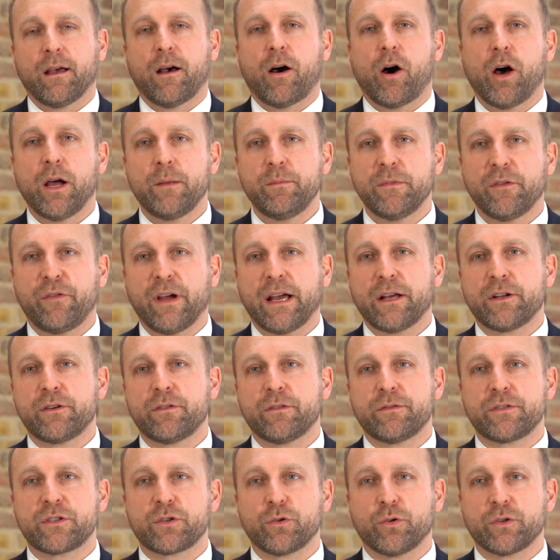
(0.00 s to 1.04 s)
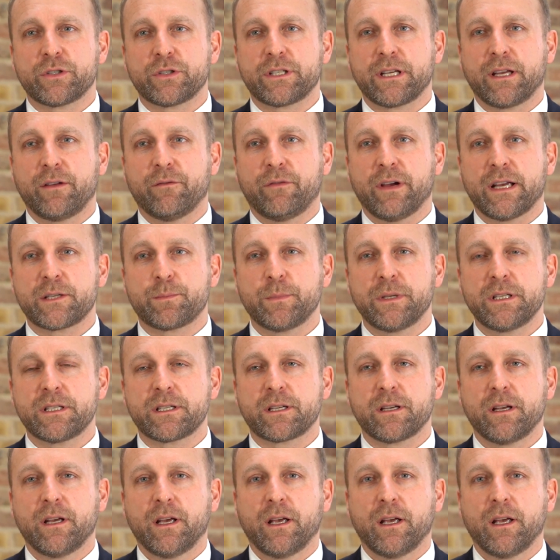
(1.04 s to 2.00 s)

I'm the founder of Sourcing Investments,